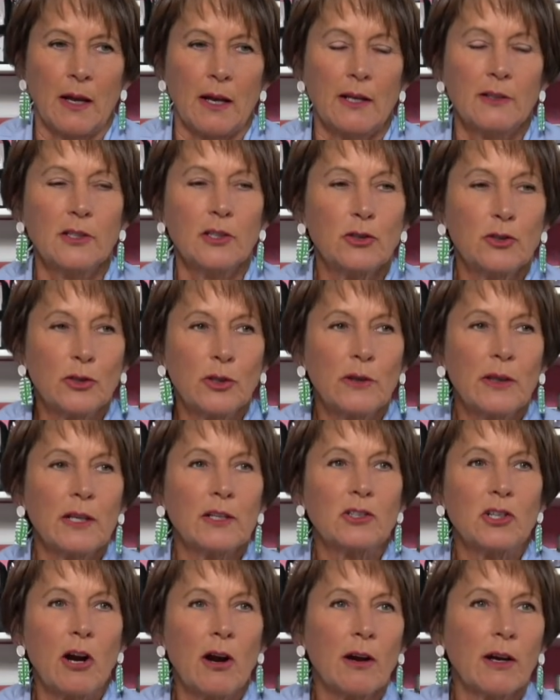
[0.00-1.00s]
Is it true
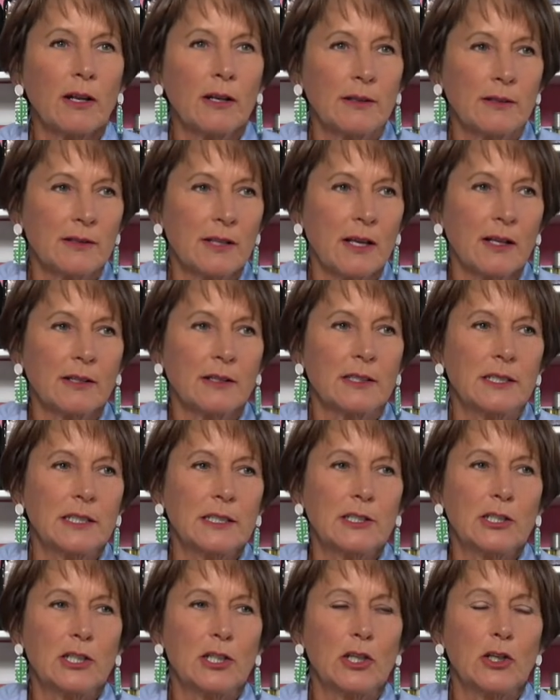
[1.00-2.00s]
that Target is selling
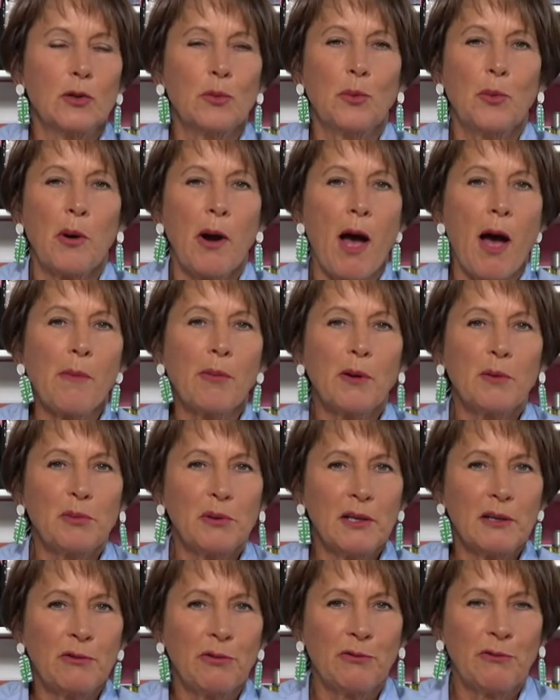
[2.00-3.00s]
TT? You
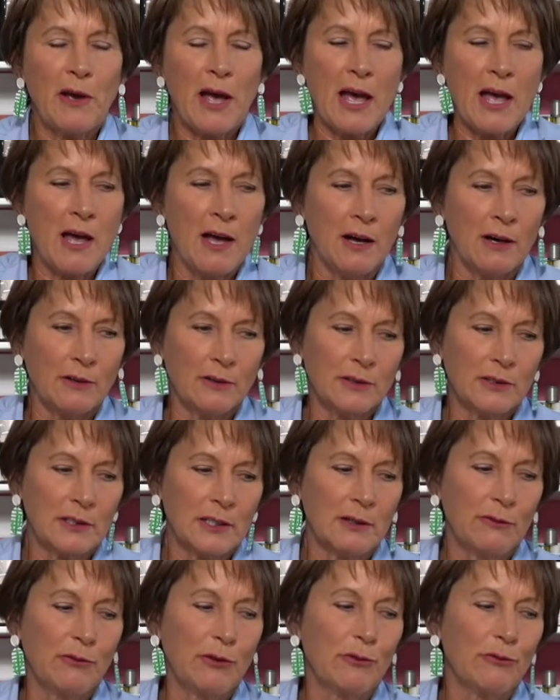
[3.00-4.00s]
probably found,
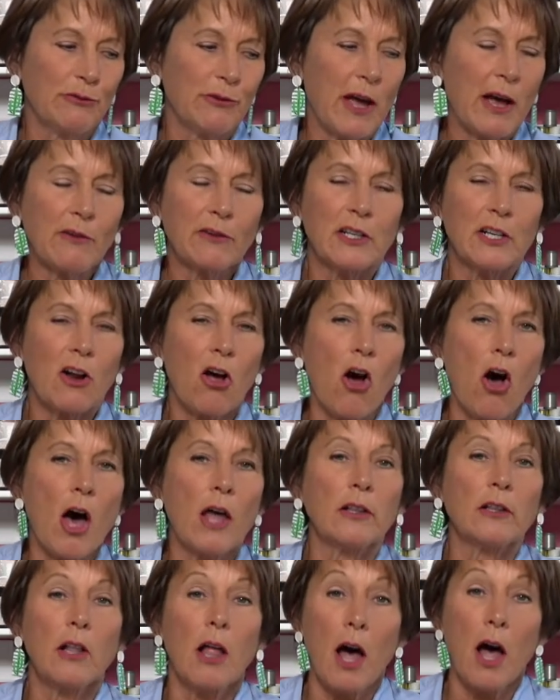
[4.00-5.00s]
if you found it
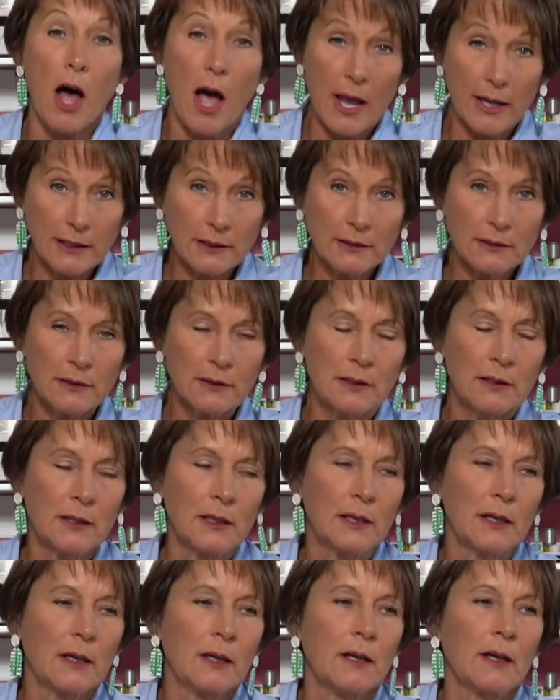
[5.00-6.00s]
online,
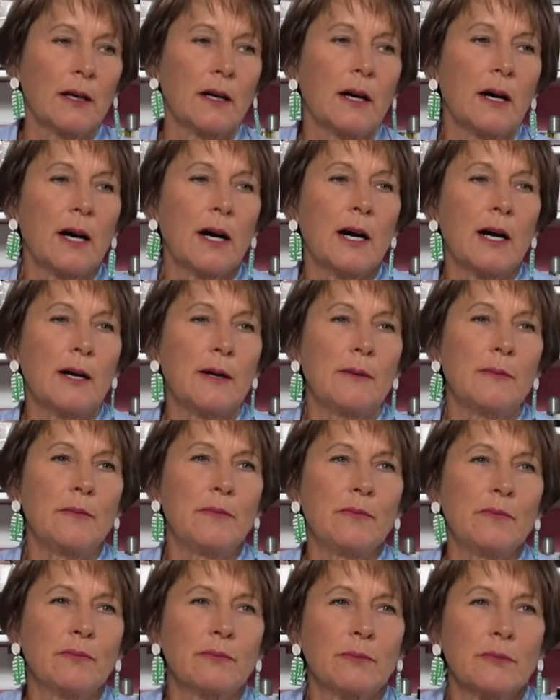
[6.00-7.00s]

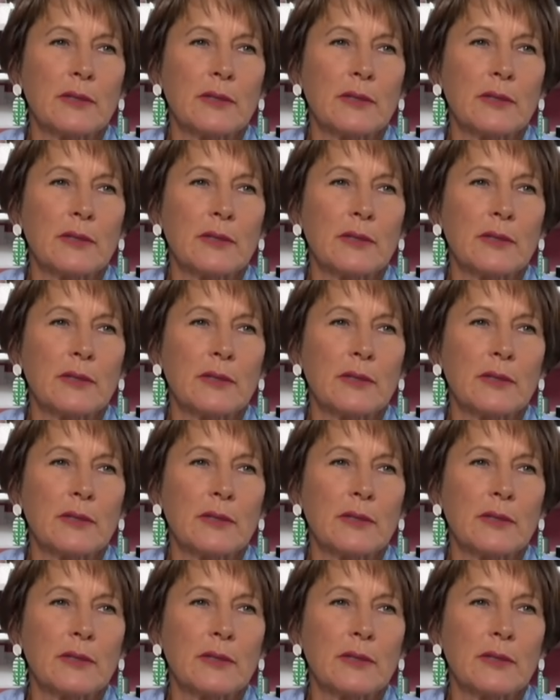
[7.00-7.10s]
um,